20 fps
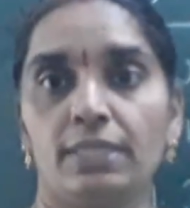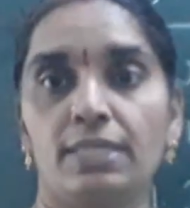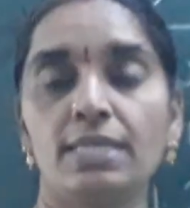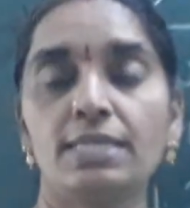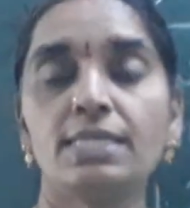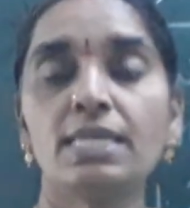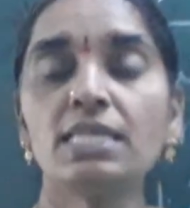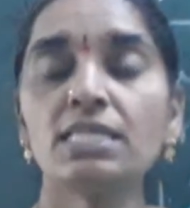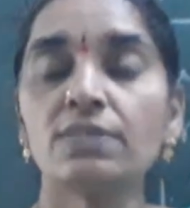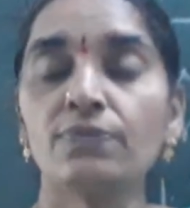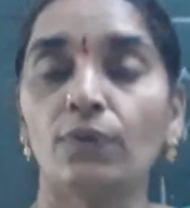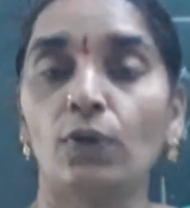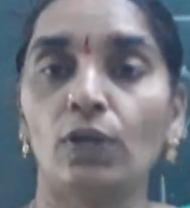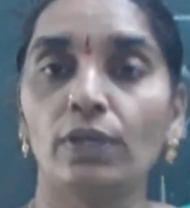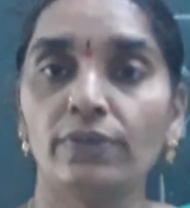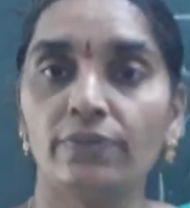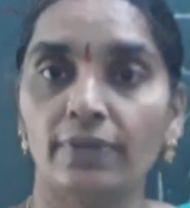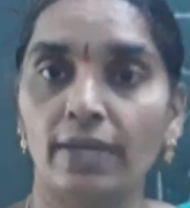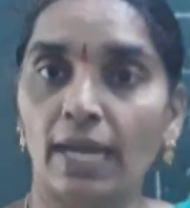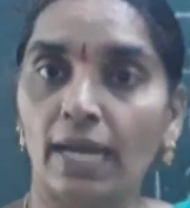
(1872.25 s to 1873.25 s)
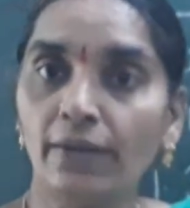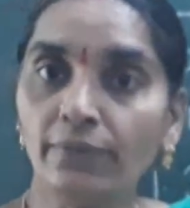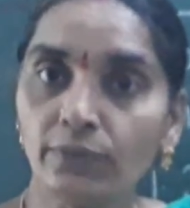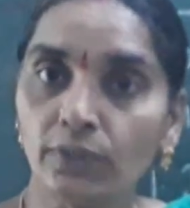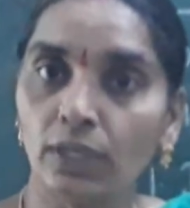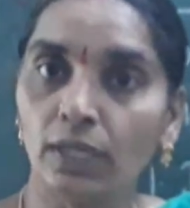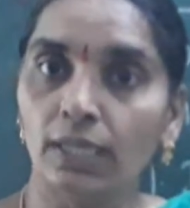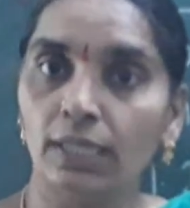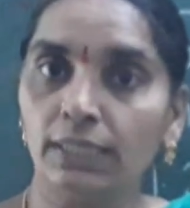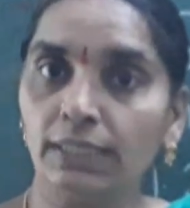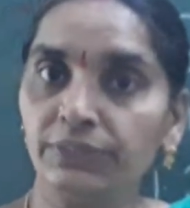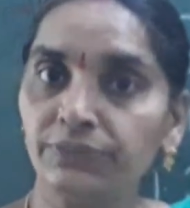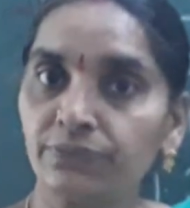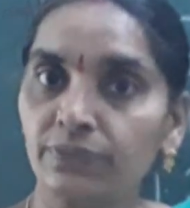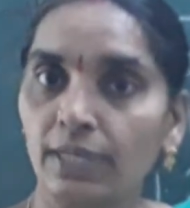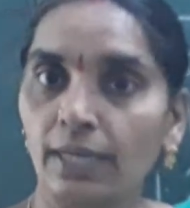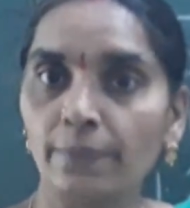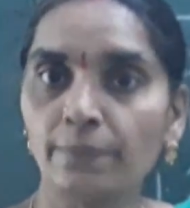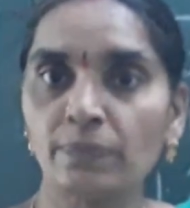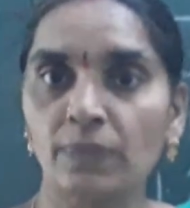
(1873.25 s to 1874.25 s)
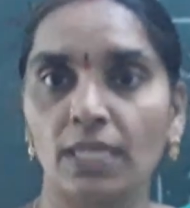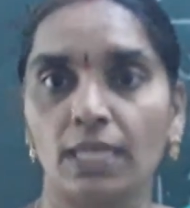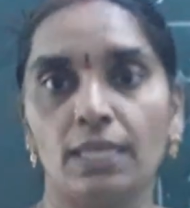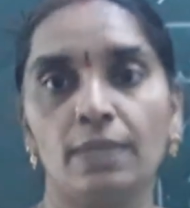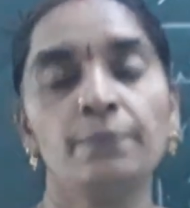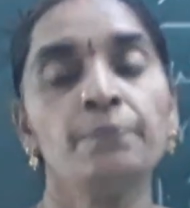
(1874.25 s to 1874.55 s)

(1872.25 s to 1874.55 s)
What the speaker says: This is what we have to learn from the